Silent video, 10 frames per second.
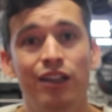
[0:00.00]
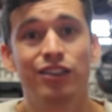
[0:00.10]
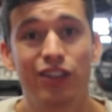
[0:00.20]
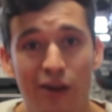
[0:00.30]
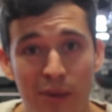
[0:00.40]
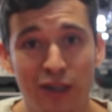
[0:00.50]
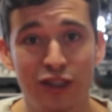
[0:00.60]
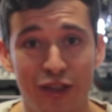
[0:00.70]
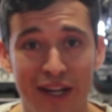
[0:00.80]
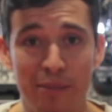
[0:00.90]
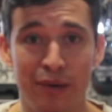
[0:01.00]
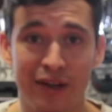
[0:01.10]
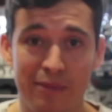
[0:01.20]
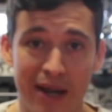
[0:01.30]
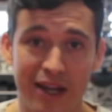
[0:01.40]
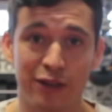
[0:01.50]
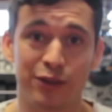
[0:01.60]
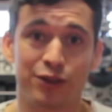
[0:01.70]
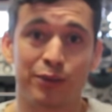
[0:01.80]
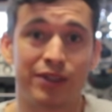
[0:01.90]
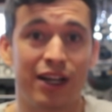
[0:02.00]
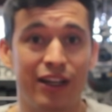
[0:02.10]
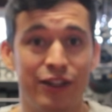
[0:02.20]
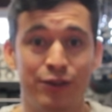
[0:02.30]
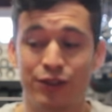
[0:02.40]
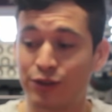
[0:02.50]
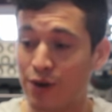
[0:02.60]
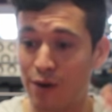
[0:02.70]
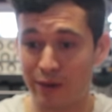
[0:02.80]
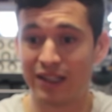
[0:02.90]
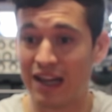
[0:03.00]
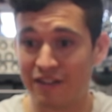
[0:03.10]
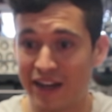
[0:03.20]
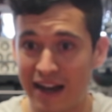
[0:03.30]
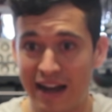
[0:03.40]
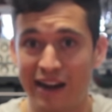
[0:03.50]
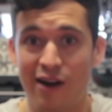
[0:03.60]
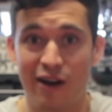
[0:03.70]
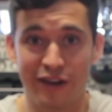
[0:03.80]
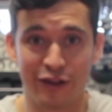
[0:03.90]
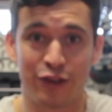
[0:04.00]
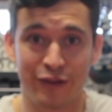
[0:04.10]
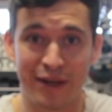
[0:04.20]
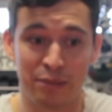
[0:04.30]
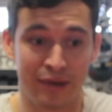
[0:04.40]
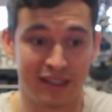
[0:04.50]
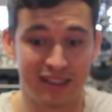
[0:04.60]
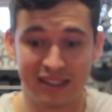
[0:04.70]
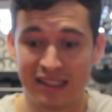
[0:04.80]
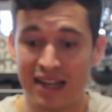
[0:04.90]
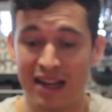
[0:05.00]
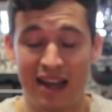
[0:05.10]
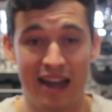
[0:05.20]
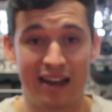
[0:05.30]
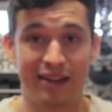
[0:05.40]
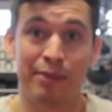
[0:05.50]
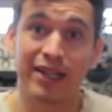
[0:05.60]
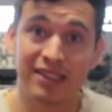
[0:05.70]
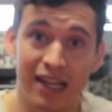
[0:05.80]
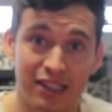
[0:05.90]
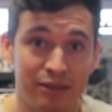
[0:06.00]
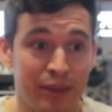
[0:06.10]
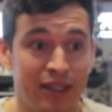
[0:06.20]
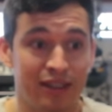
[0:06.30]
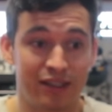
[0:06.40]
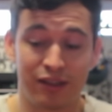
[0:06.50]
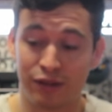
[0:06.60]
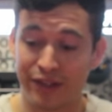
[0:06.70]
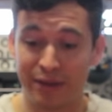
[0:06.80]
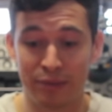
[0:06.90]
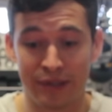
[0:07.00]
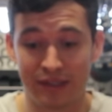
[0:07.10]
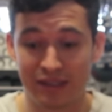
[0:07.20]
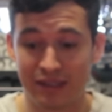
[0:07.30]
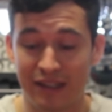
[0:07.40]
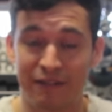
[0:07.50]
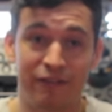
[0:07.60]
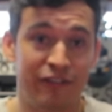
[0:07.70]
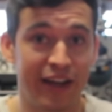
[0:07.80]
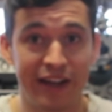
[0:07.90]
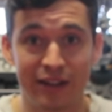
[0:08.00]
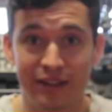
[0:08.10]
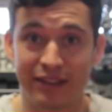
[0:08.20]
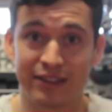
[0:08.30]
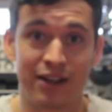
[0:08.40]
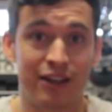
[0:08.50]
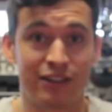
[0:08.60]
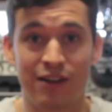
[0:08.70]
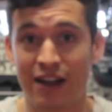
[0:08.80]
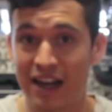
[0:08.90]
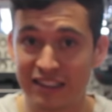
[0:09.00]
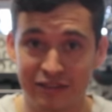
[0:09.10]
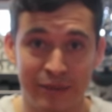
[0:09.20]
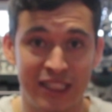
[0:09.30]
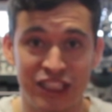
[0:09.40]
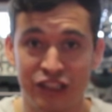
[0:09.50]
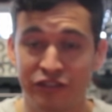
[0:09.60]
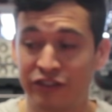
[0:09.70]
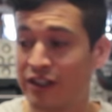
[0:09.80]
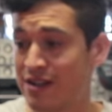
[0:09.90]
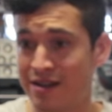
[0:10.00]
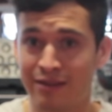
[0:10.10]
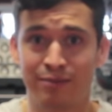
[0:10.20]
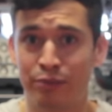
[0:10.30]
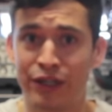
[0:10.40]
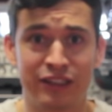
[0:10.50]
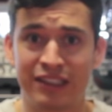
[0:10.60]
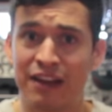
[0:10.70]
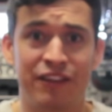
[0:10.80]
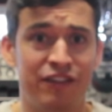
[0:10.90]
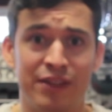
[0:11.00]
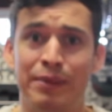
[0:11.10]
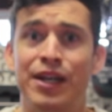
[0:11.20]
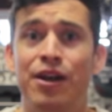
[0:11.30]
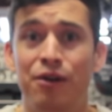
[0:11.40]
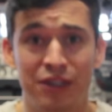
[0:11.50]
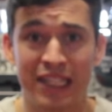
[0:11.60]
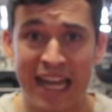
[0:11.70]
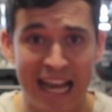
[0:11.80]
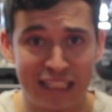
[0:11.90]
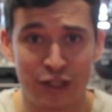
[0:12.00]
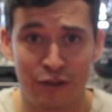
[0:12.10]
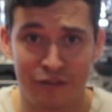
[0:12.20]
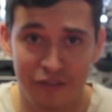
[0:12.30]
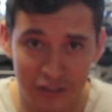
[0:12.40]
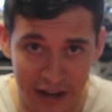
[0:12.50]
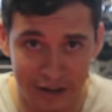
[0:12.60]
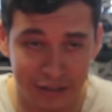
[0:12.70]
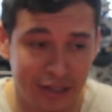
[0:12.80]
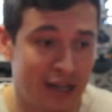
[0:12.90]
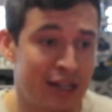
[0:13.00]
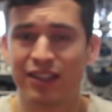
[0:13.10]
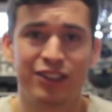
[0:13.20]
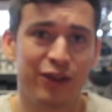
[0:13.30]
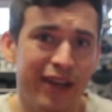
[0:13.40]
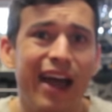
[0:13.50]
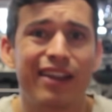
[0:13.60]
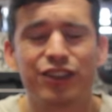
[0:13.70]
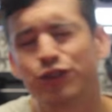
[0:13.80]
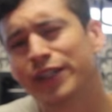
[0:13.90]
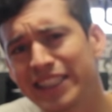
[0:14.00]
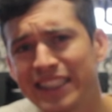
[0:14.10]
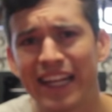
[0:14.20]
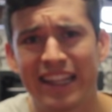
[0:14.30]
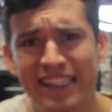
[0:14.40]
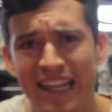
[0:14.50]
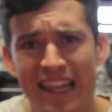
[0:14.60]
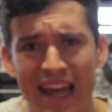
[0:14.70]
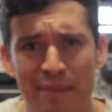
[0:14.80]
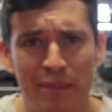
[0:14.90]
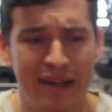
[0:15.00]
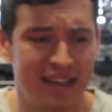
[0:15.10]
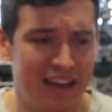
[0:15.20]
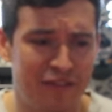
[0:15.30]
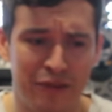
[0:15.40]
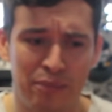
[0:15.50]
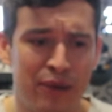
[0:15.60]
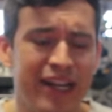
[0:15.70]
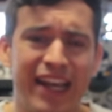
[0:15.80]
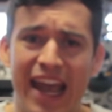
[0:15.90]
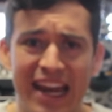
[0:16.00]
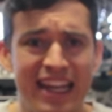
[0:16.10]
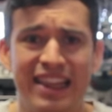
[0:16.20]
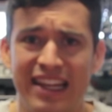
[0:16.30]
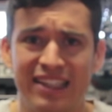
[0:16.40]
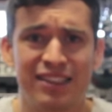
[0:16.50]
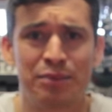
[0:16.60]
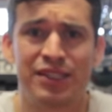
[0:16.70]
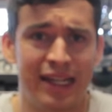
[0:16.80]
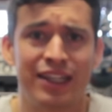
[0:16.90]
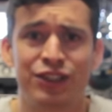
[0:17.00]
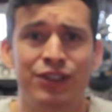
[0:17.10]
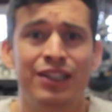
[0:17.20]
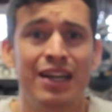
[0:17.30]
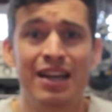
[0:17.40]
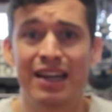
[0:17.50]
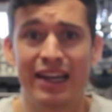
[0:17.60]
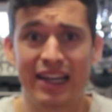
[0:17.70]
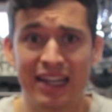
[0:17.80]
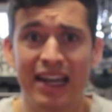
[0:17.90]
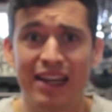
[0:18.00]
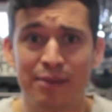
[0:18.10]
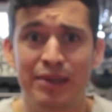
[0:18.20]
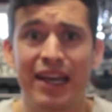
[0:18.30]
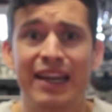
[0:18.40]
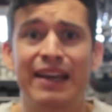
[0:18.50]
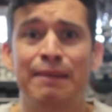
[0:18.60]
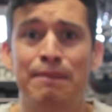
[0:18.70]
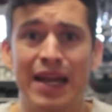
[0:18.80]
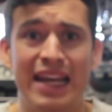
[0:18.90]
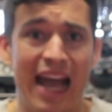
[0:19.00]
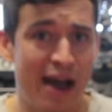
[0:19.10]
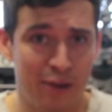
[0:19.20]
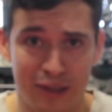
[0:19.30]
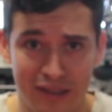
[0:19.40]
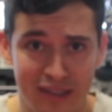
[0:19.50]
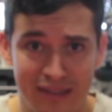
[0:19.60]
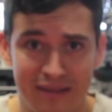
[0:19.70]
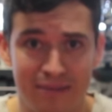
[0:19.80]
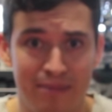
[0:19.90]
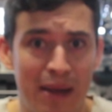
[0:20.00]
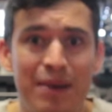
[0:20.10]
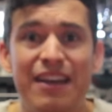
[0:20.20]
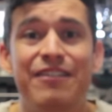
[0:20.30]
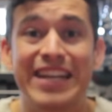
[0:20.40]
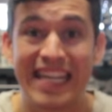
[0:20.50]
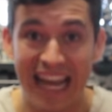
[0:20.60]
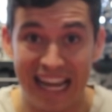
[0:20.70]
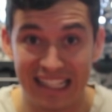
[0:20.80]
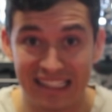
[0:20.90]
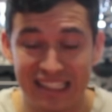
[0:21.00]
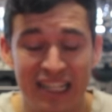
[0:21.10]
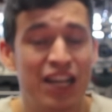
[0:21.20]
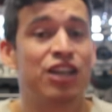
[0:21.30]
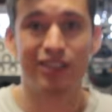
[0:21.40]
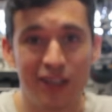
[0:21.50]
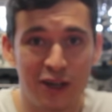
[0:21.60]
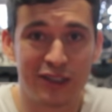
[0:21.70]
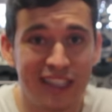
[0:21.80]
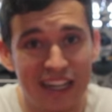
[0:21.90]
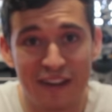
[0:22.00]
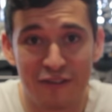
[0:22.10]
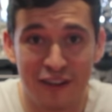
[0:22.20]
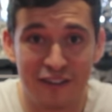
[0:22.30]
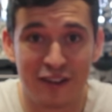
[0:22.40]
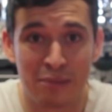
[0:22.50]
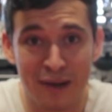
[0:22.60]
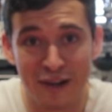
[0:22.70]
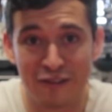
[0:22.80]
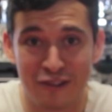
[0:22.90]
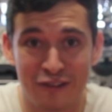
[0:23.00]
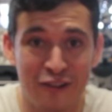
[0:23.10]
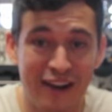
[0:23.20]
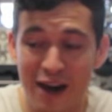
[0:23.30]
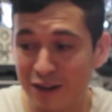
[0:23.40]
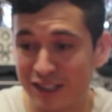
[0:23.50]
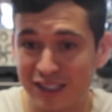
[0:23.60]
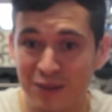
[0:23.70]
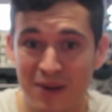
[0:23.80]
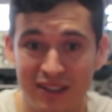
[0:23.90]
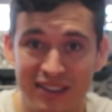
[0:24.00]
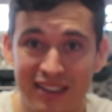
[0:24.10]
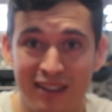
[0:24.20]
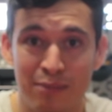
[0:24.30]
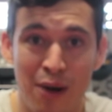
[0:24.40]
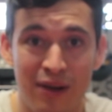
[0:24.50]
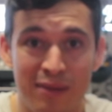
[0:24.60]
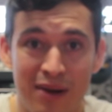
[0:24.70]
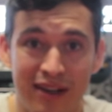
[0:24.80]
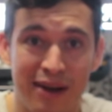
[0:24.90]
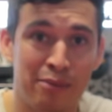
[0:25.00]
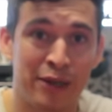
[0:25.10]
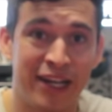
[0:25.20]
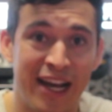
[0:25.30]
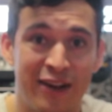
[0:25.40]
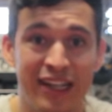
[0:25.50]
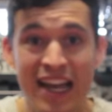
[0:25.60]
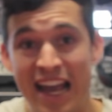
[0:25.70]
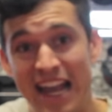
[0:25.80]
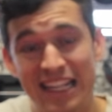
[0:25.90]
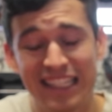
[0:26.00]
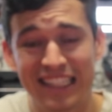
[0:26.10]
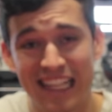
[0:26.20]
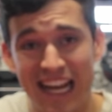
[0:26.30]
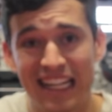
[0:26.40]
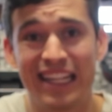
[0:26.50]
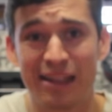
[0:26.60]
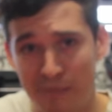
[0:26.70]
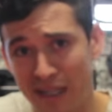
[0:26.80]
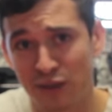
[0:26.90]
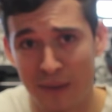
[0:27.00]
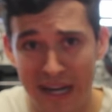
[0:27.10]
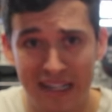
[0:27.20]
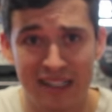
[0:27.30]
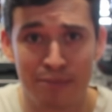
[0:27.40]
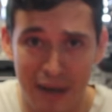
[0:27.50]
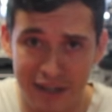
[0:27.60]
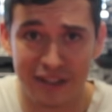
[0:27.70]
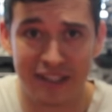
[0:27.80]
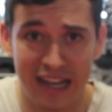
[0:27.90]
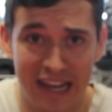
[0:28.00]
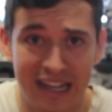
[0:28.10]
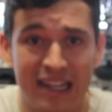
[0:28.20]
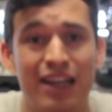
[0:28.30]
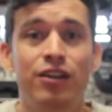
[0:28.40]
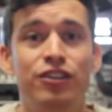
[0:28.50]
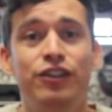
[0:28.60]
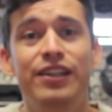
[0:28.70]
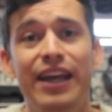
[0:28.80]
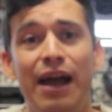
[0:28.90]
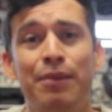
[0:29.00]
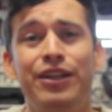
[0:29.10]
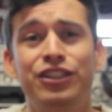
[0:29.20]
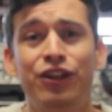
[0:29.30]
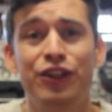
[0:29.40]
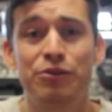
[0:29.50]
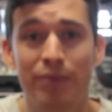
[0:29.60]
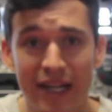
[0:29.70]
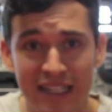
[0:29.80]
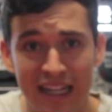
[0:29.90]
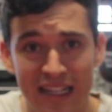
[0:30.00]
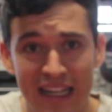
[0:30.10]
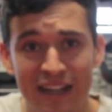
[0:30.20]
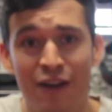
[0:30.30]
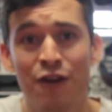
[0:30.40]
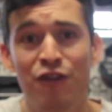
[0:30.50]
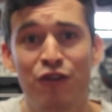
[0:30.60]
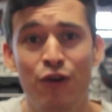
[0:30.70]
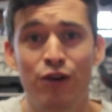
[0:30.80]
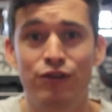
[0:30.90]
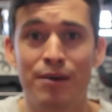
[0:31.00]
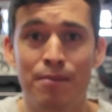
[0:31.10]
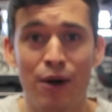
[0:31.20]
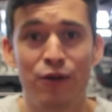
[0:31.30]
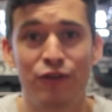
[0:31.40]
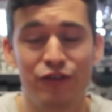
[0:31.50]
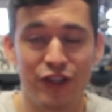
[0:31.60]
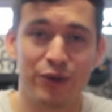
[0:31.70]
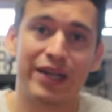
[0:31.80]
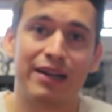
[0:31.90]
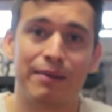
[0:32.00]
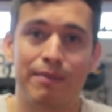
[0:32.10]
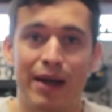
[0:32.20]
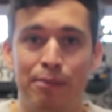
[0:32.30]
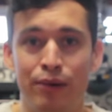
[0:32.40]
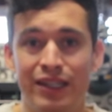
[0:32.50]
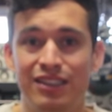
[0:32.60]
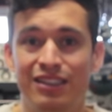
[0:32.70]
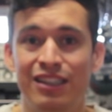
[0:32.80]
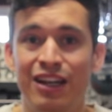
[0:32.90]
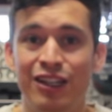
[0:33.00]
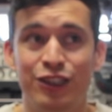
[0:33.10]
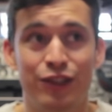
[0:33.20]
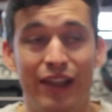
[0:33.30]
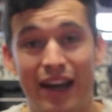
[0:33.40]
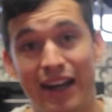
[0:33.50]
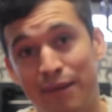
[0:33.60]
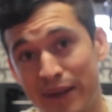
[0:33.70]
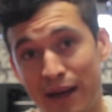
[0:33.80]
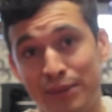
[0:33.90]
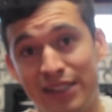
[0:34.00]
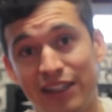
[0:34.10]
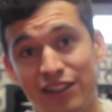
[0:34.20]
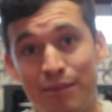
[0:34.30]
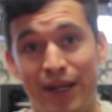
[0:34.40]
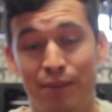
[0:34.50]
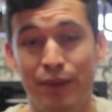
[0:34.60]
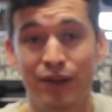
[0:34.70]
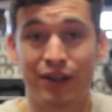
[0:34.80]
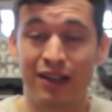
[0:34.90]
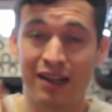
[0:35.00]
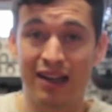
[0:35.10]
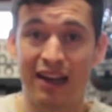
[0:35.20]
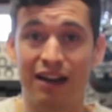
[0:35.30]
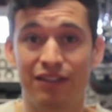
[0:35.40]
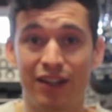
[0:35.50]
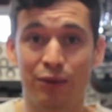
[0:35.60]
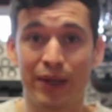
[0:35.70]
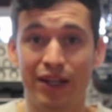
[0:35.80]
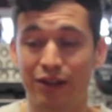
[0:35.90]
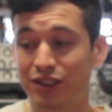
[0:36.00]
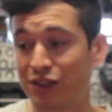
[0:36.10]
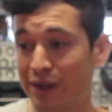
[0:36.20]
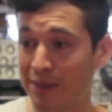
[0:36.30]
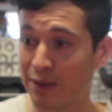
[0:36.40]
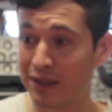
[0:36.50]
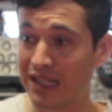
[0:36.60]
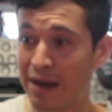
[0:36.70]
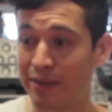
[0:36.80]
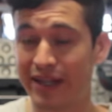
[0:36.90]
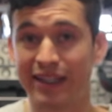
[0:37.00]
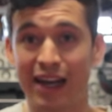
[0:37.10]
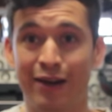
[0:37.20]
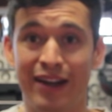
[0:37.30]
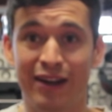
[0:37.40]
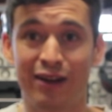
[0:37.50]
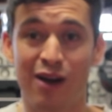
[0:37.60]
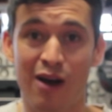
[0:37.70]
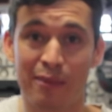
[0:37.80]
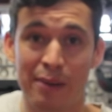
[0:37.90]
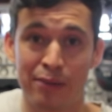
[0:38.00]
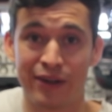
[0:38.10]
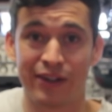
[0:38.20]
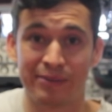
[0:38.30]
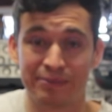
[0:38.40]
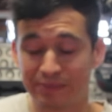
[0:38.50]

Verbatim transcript: So most 3D printer manuals will tell you to always have an eye on your 3D prints. And it makes sense because 3D prints can fail and cause all kinds of mischief. Printers have even been known to catch on fire. So yeah, there's a reason that they say that, but if you're printing anything substantial, it can end up taking many hours, maybe even days. So sitting in front of your printer for four hours to watch a little Pokemon get printed out isn't exactly the best way to spend your day. So today I'm going to show you my technique for remote viewing my prints so that I can be upstairs on my computer and have a little window showing me what's happening down here on my printer.